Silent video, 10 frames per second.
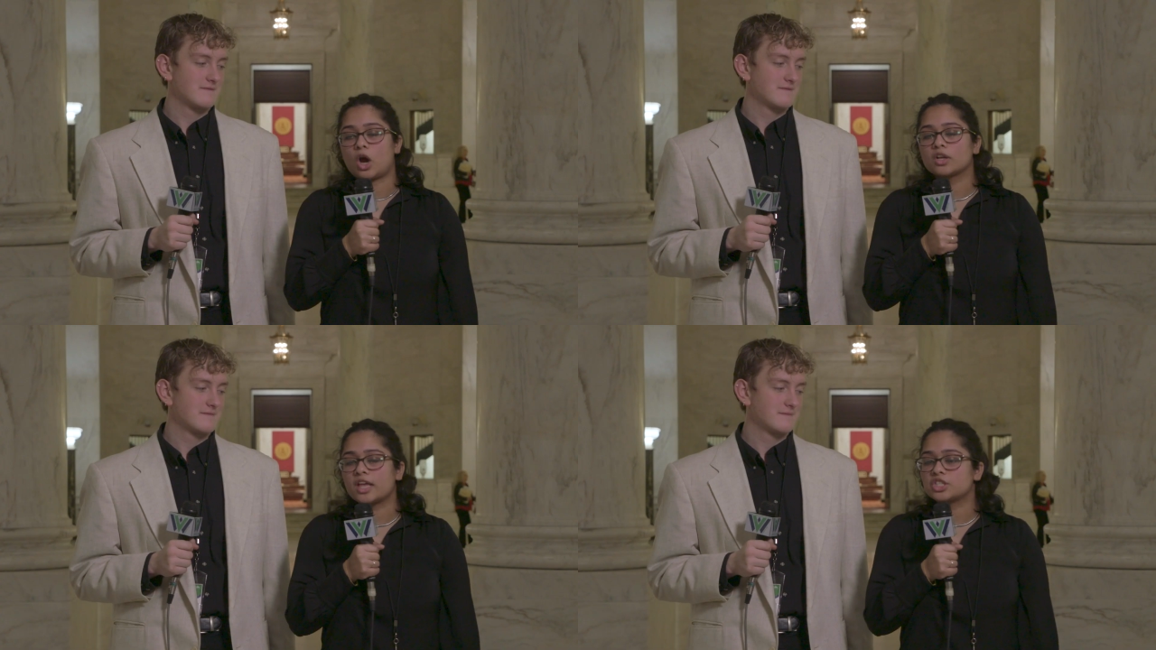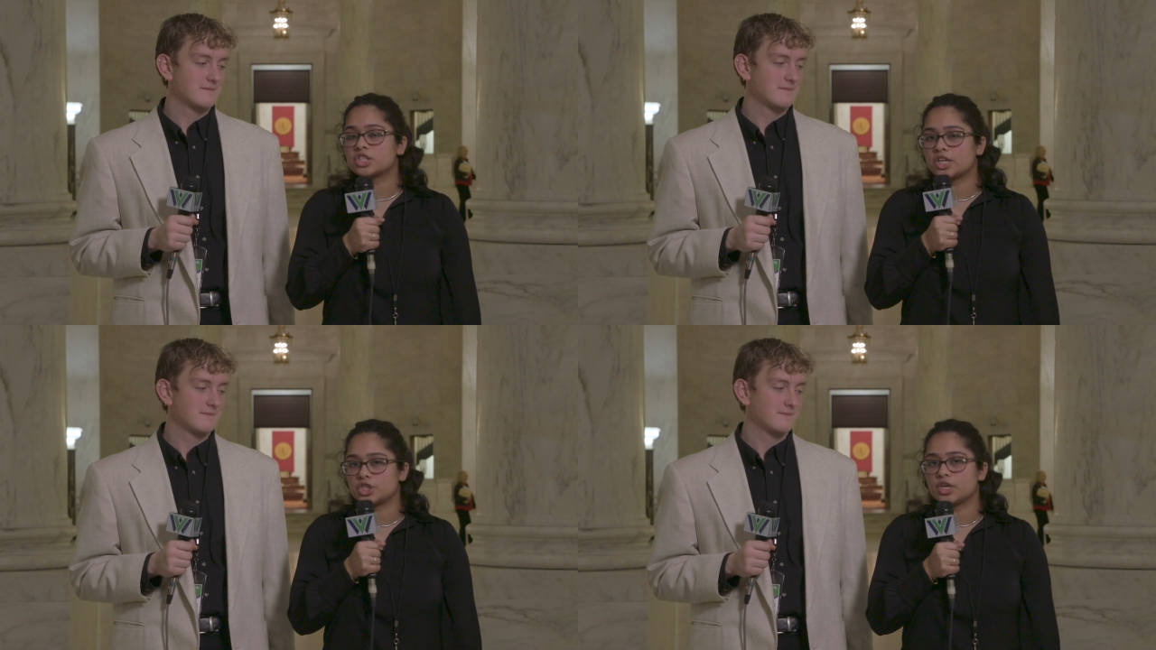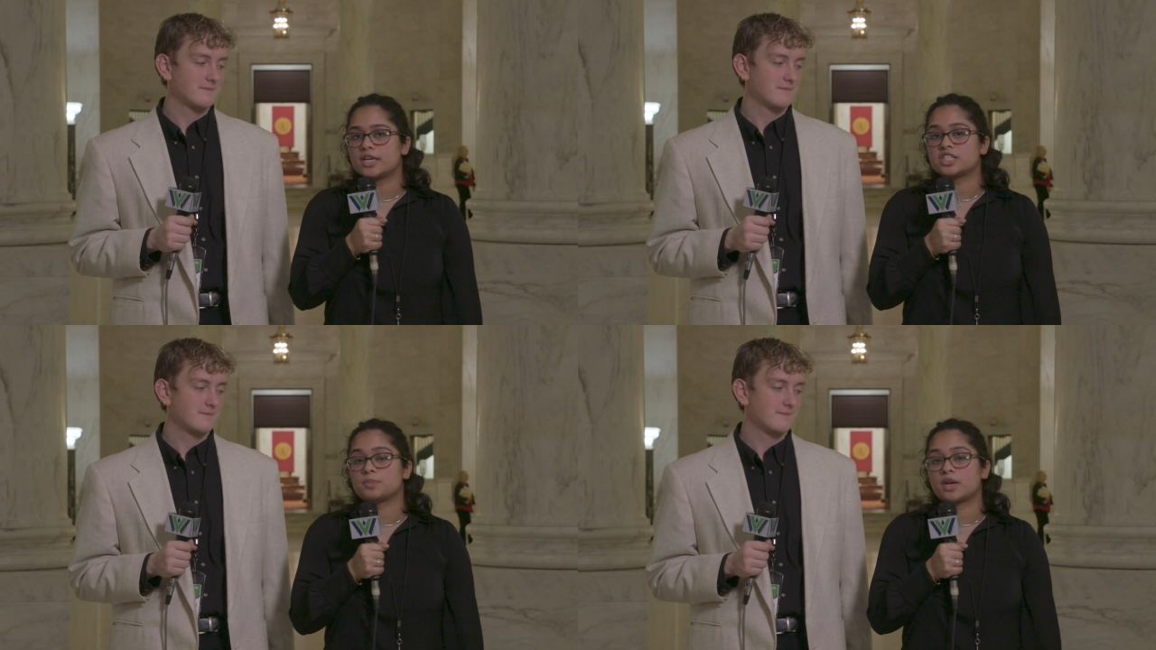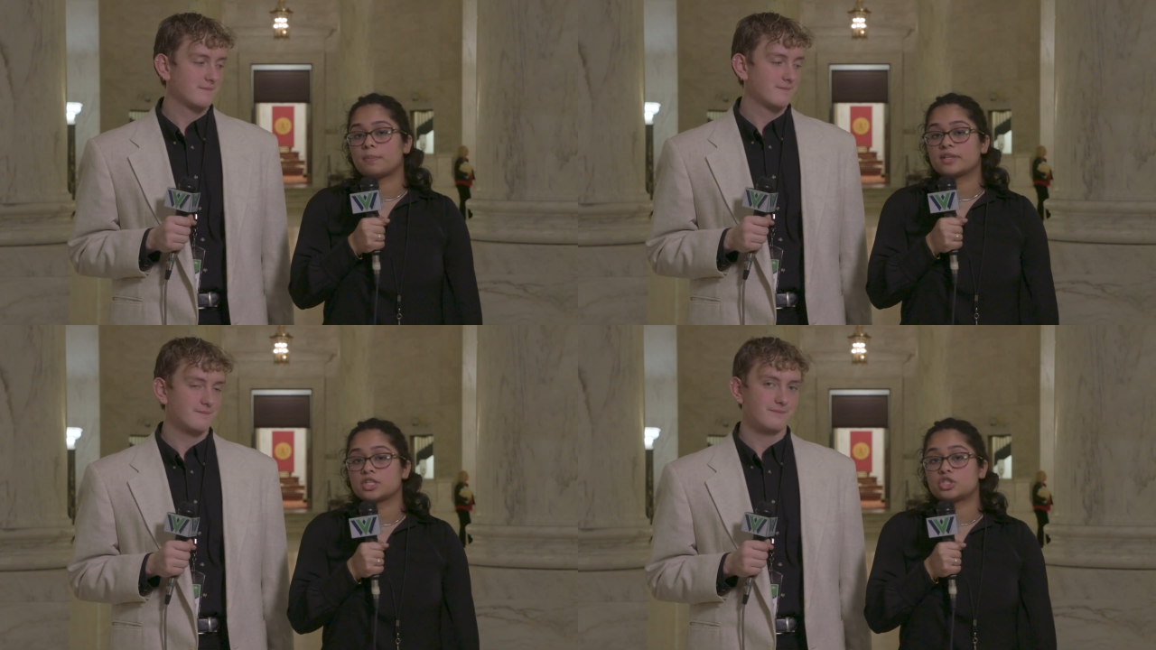Speaker 1: Our legislature is split
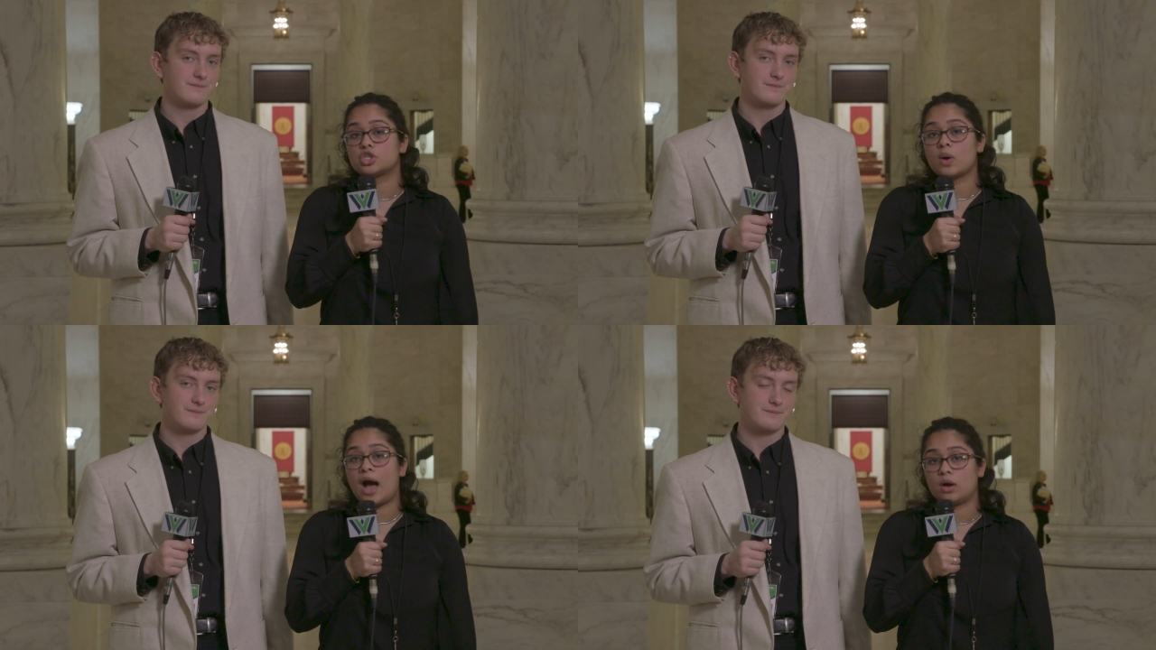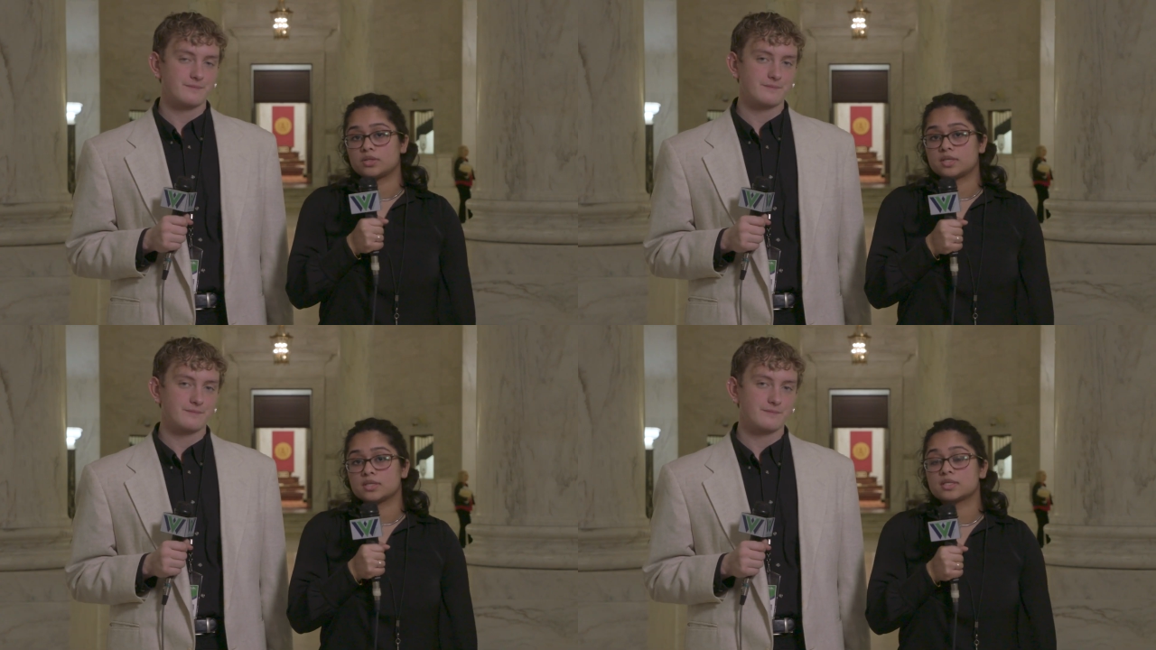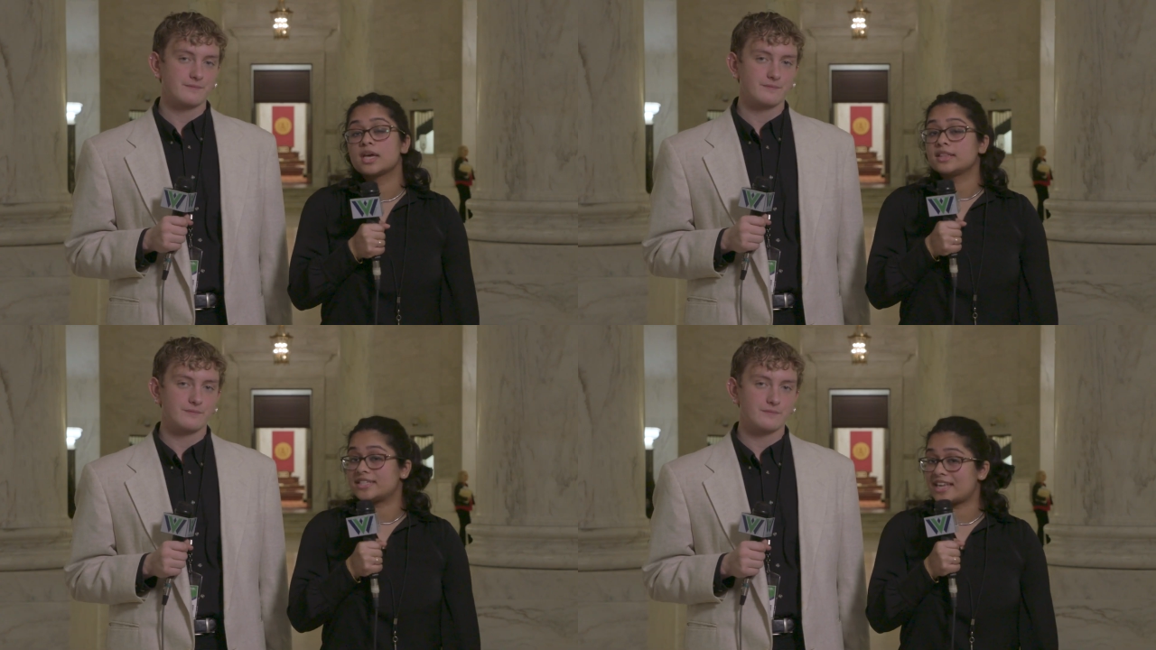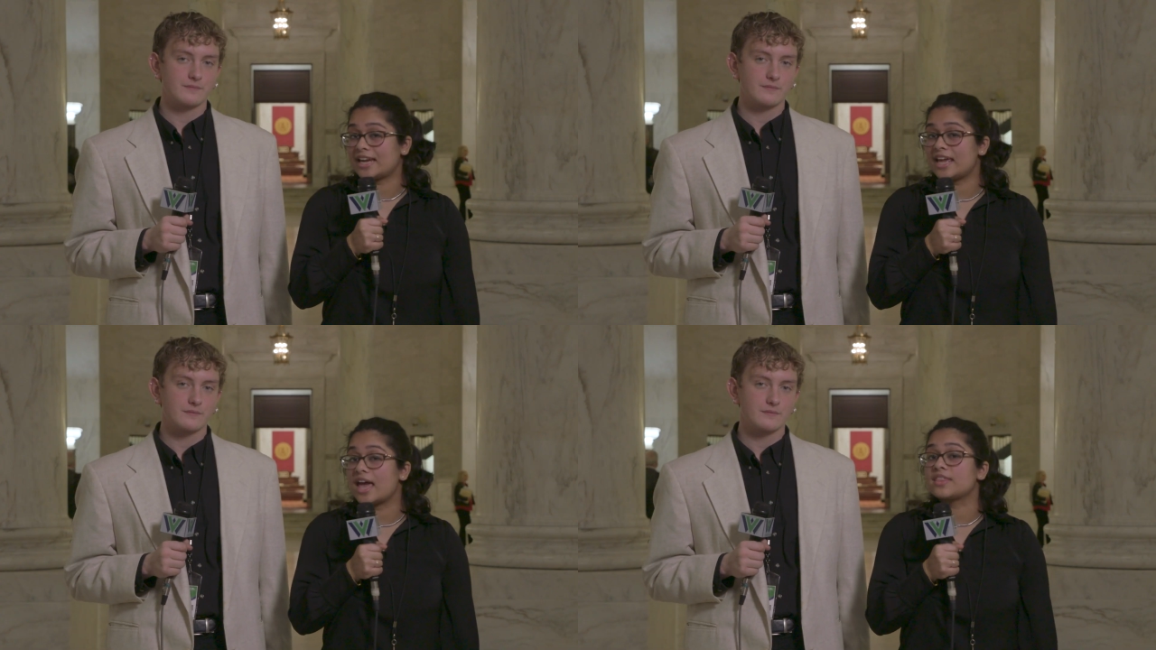up into two houses the
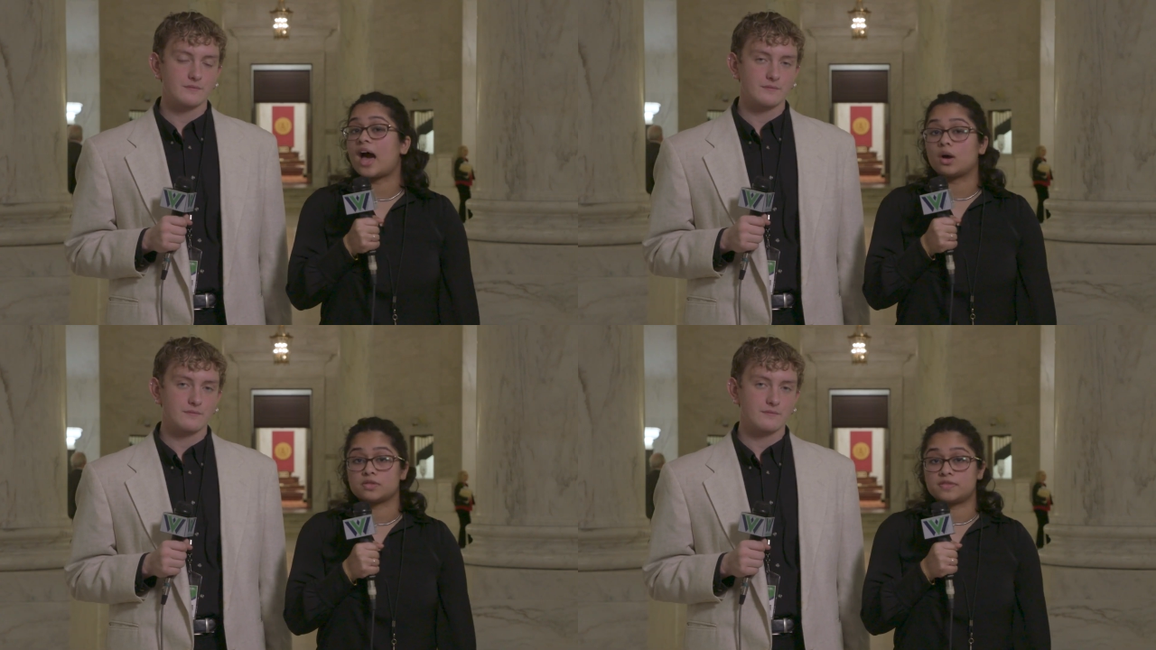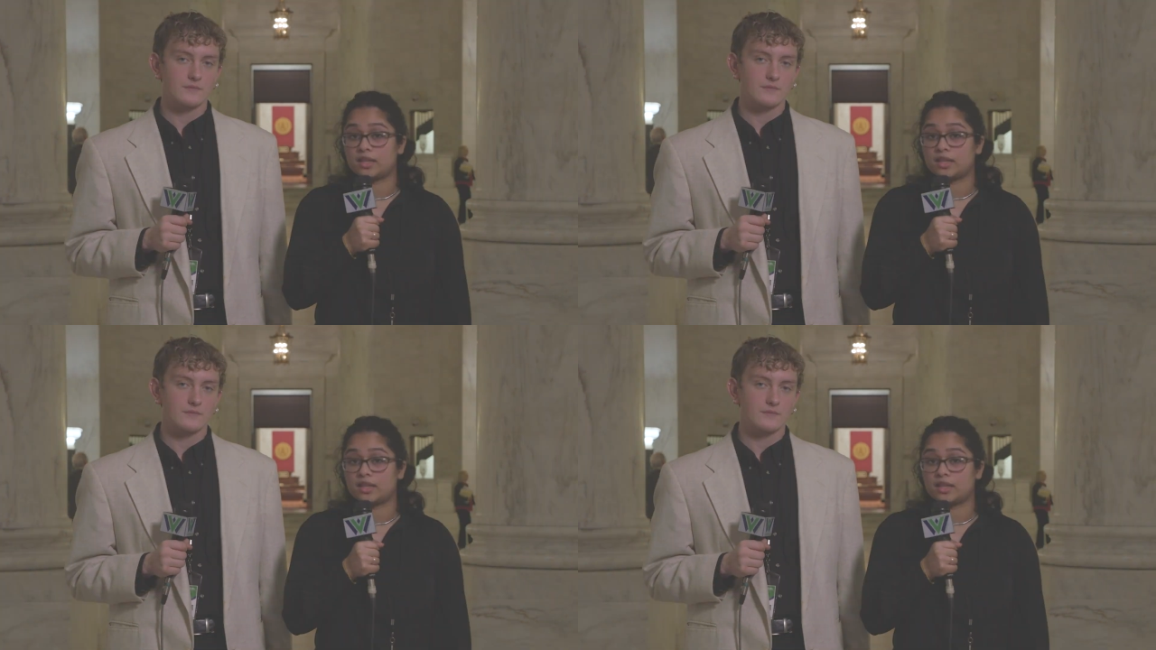Senate and the House of